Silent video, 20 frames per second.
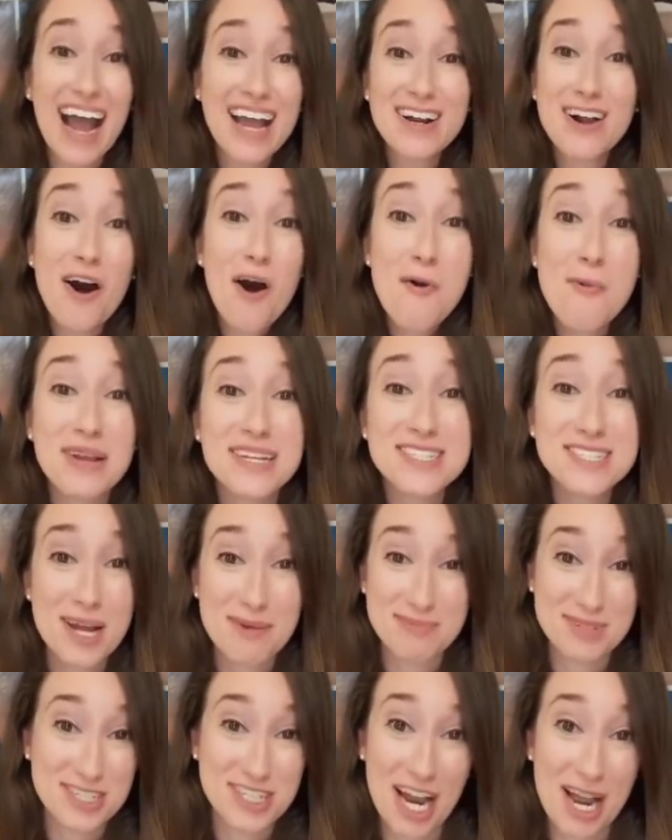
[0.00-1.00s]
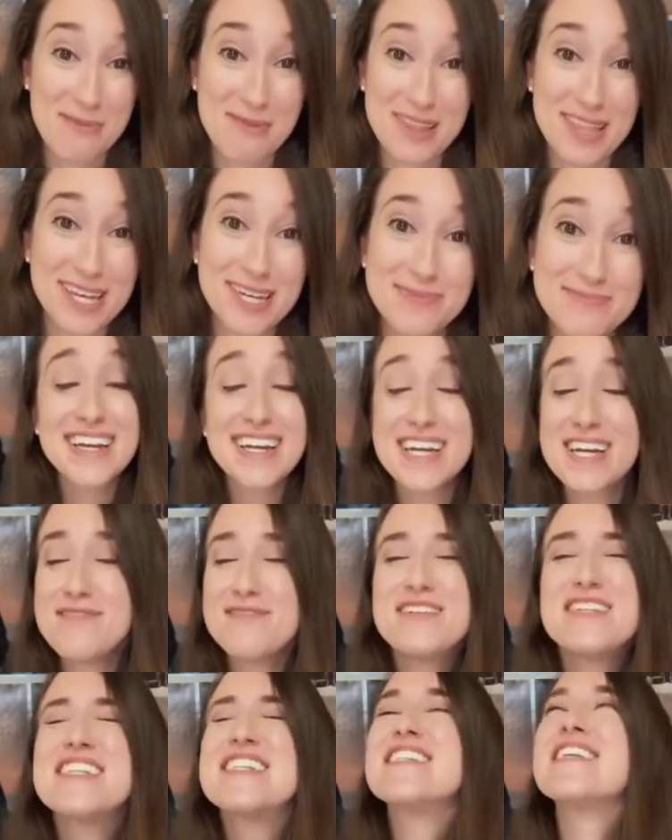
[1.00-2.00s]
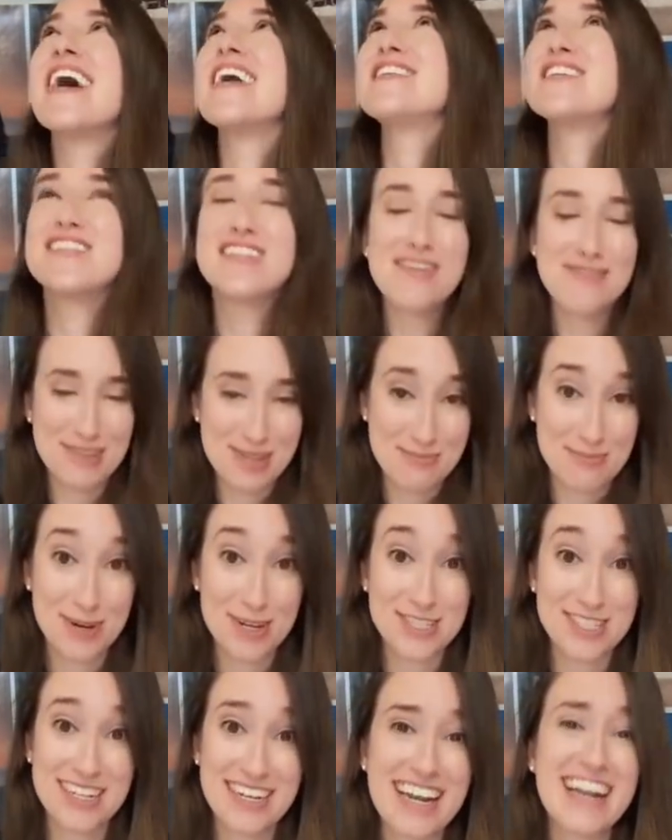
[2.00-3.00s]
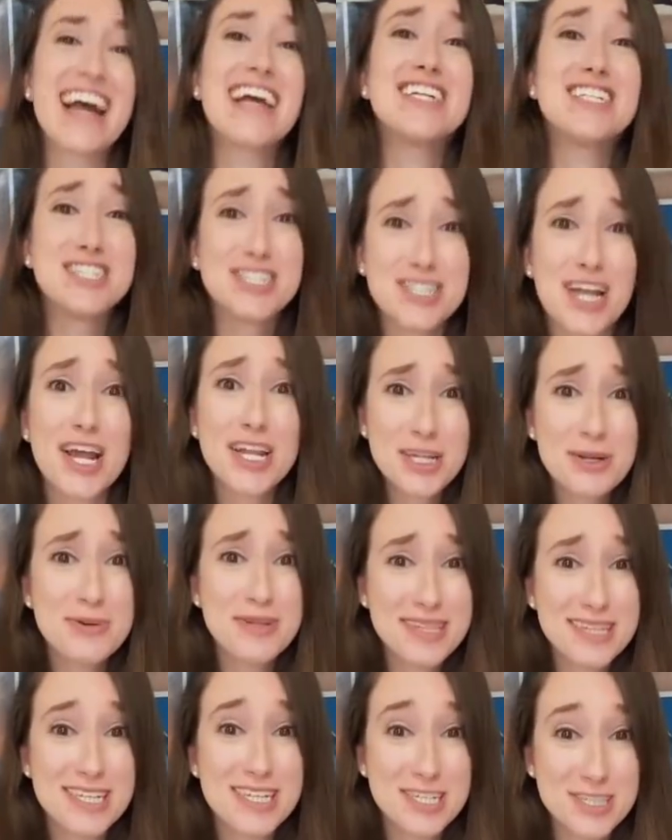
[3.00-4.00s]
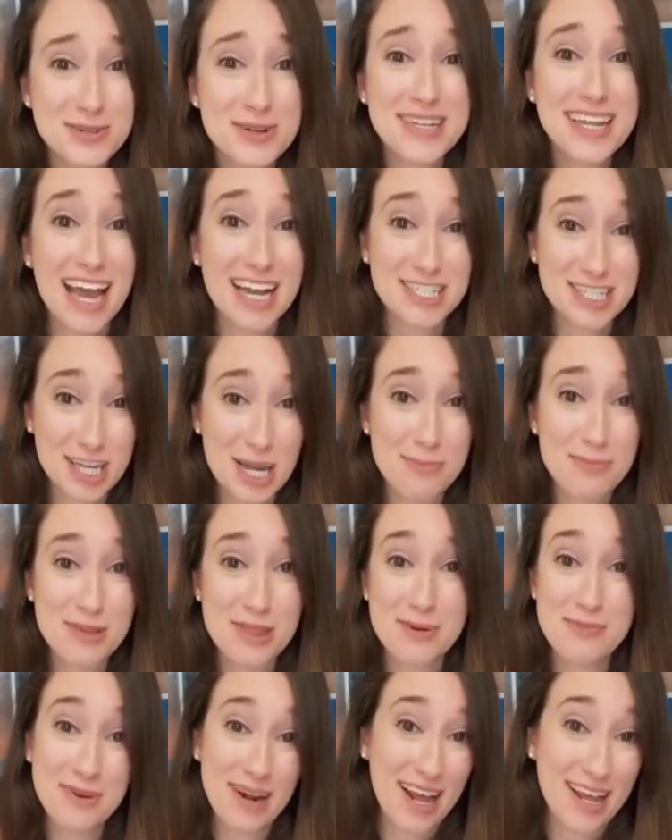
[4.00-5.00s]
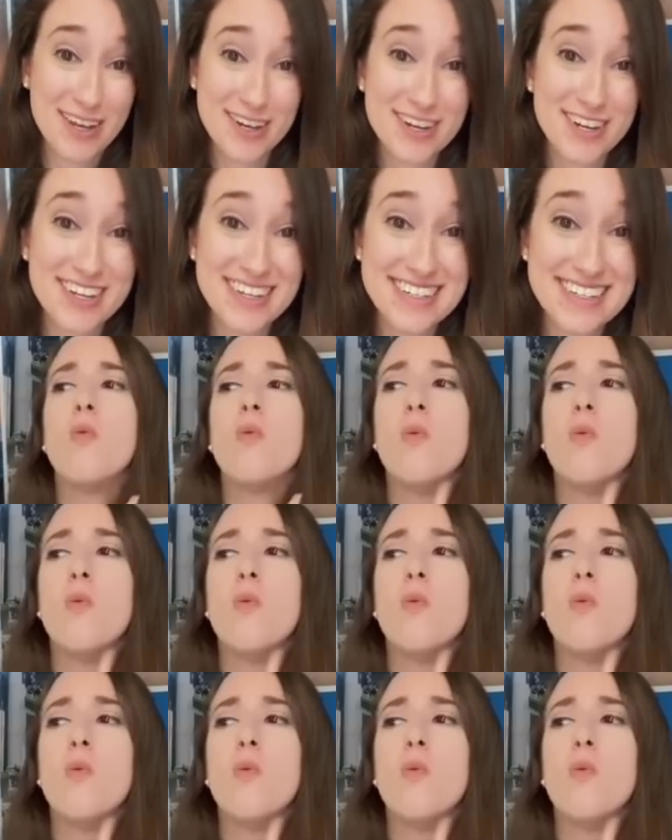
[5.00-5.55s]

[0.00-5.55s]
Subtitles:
I'd always stop to chat with him. He was such a lovely person, and I genuinely enjoyed catching up with him when I could.